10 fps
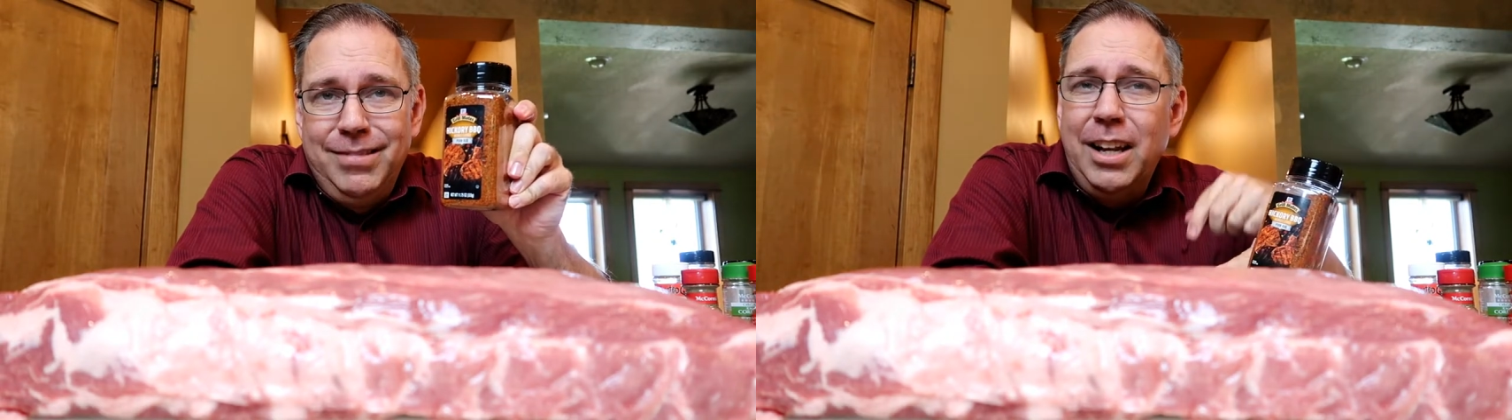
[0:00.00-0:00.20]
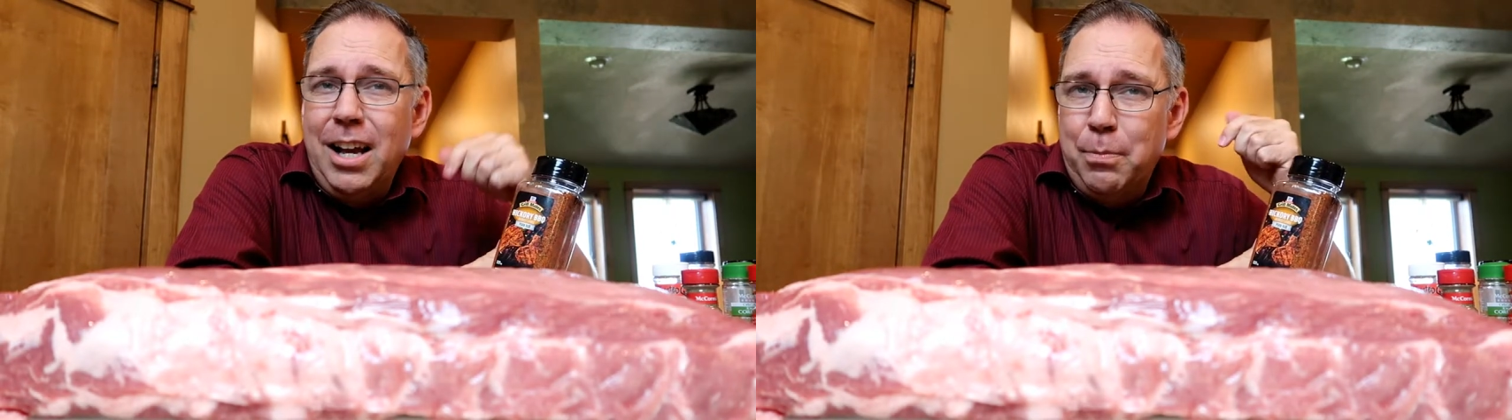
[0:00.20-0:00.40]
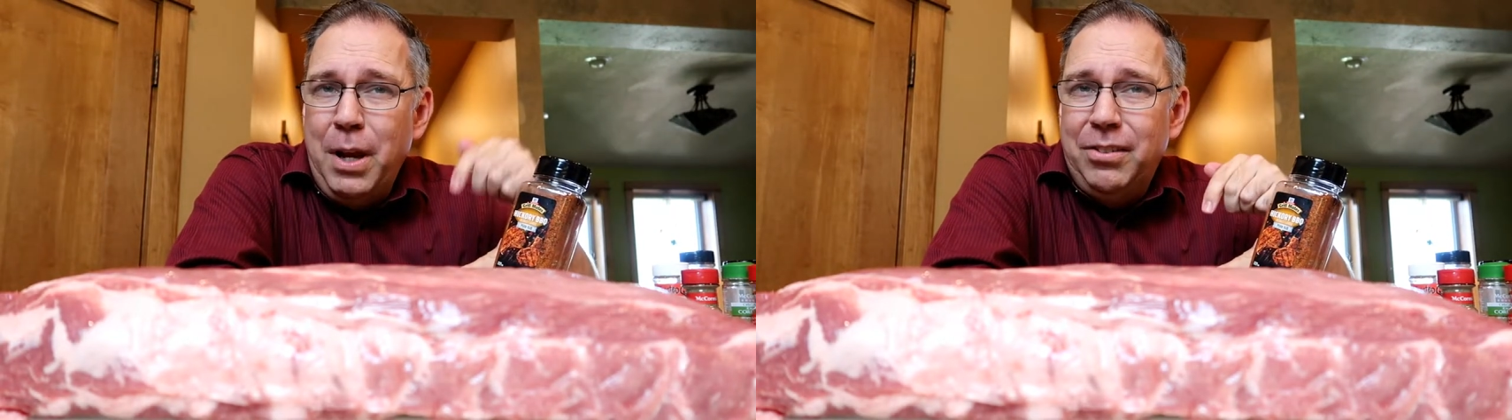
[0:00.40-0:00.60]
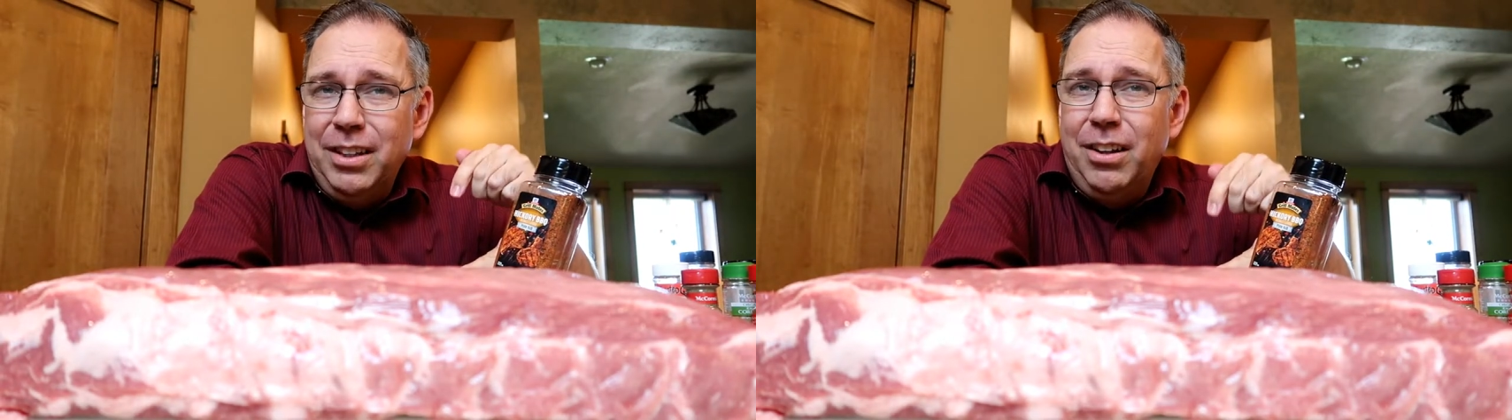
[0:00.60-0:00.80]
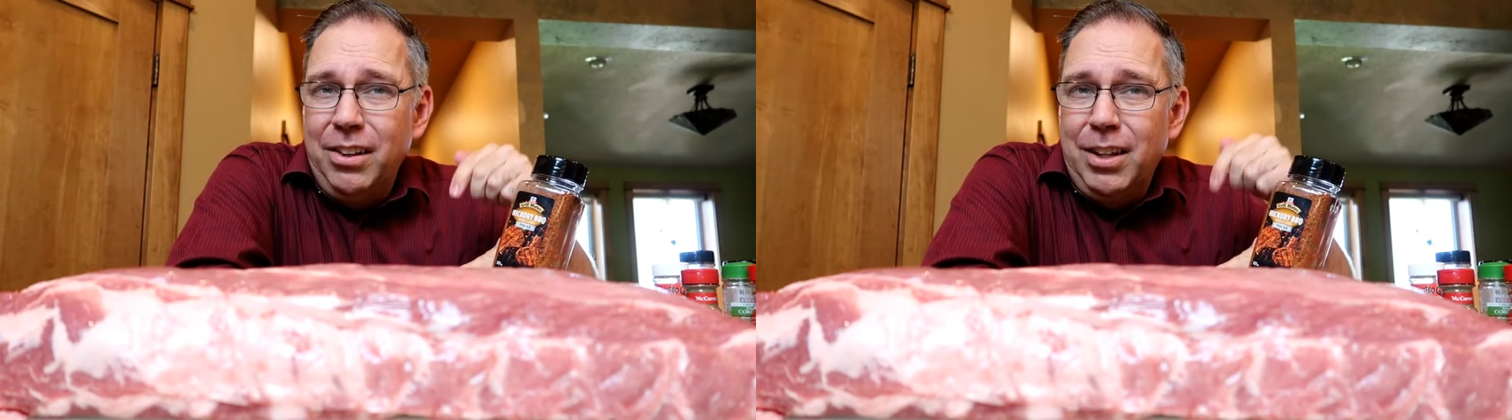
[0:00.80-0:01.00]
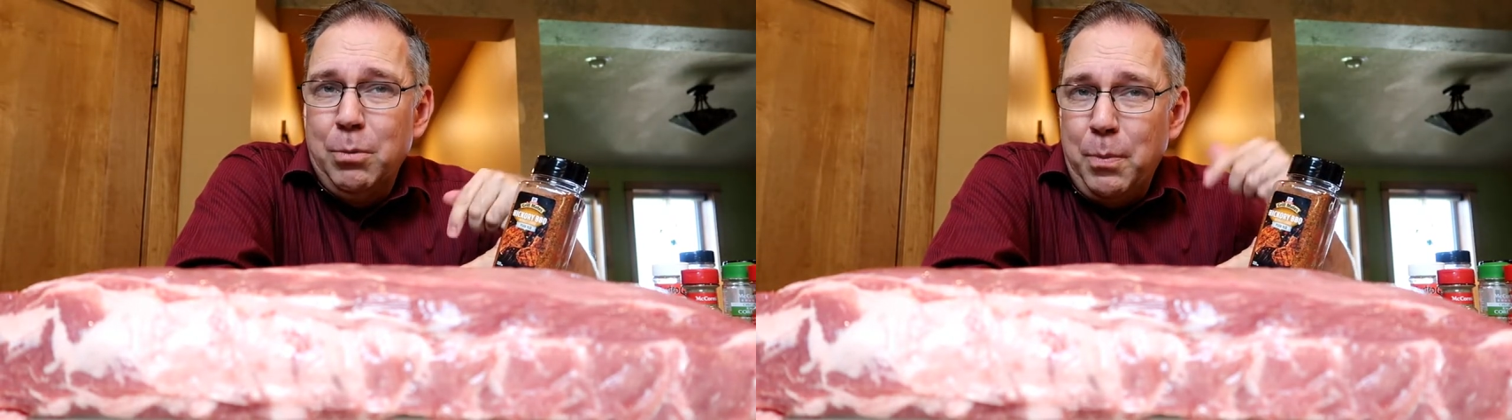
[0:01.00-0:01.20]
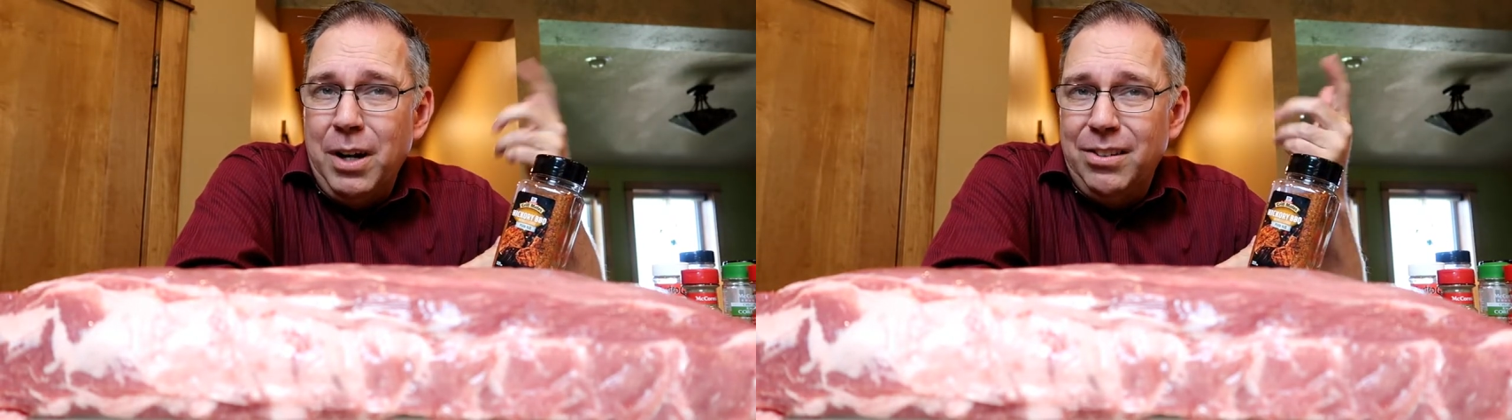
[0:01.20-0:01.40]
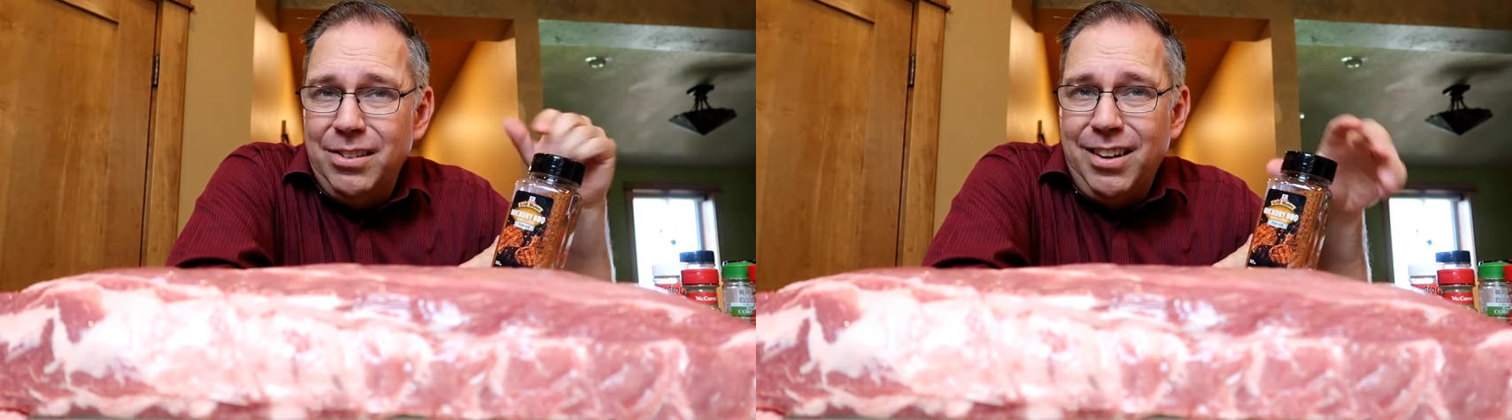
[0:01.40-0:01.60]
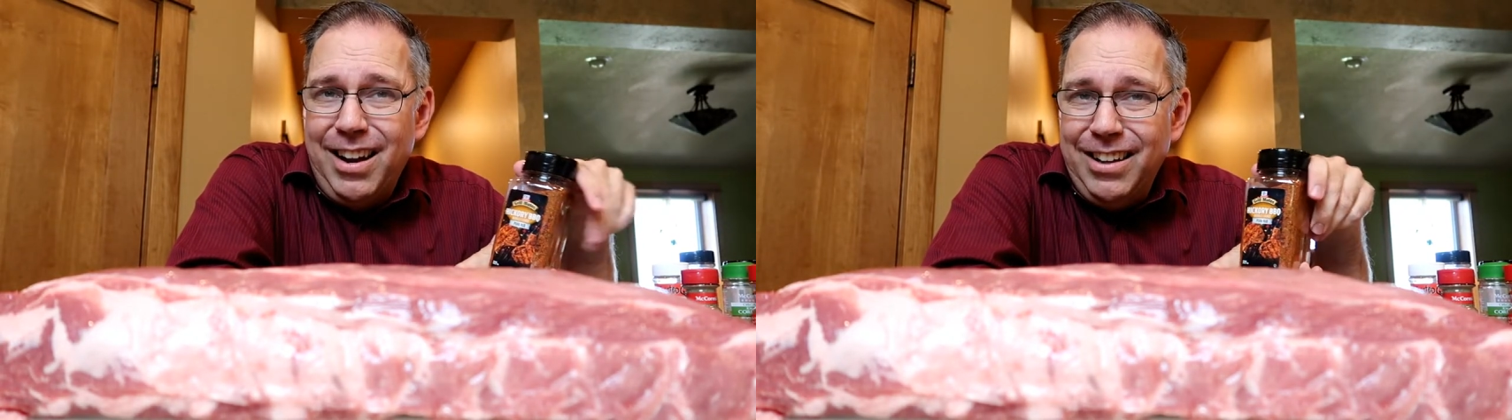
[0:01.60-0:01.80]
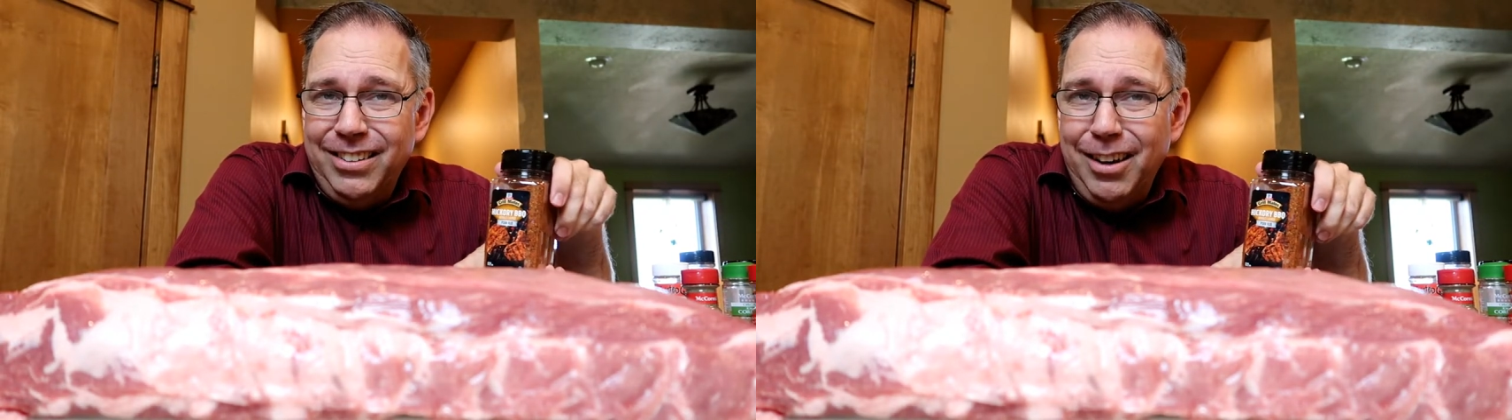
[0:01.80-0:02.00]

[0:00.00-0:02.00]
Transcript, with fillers: It has basically all the same spices that I held